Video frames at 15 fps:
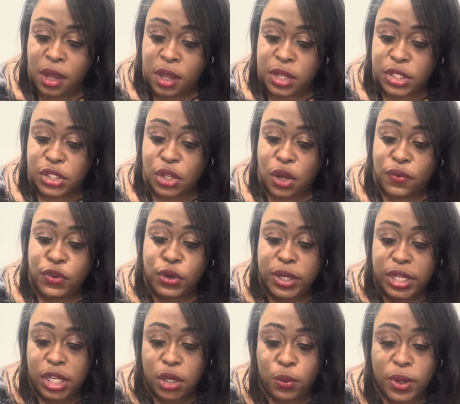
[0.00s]
So if you're
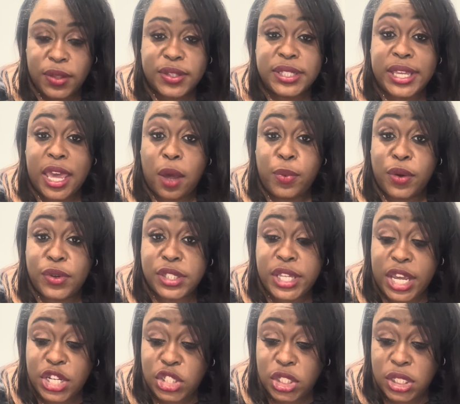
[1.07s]
dealing with scalp
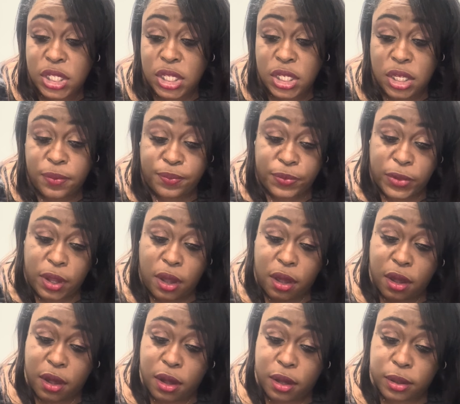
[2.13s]
irritation,
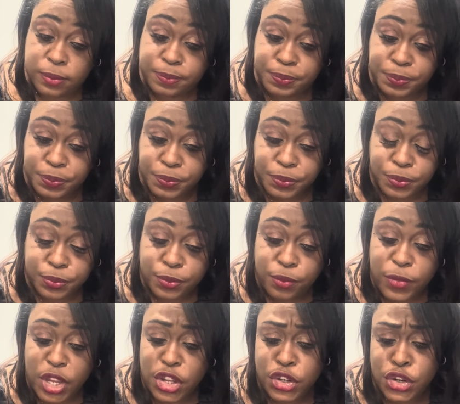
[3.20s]

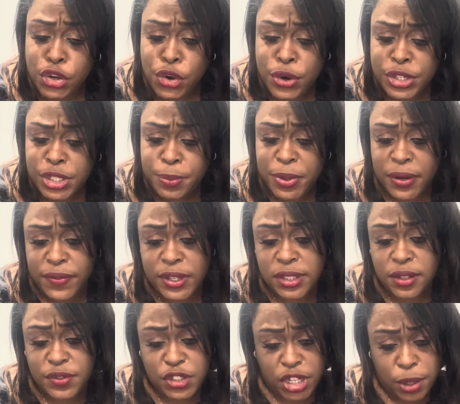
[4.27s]
the nourishing benefits
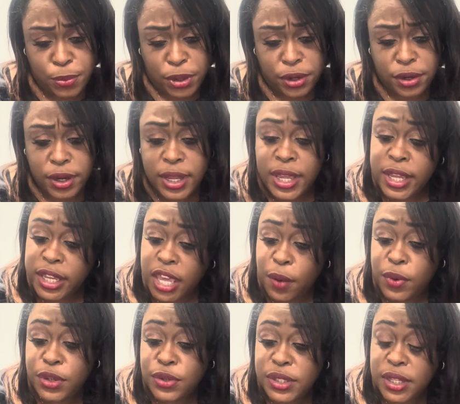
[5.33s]
of shea butter can
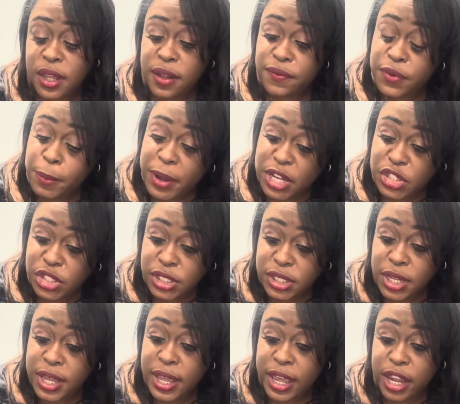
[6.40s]
reduce inflammation
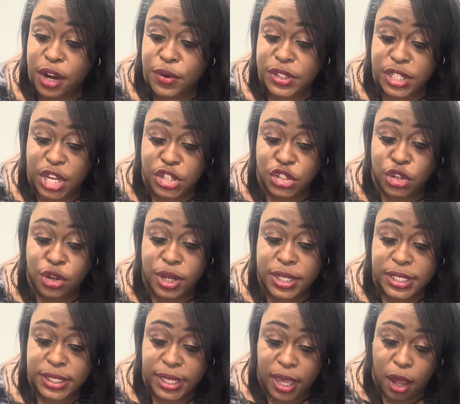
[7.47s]
and irritation on the
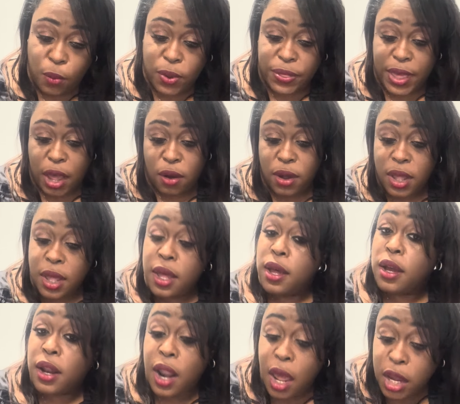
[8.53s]
scalp without
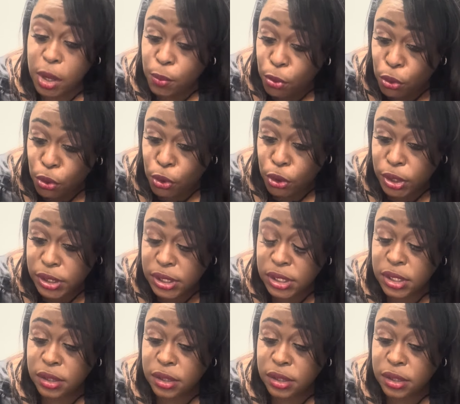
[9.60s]
clogging pores.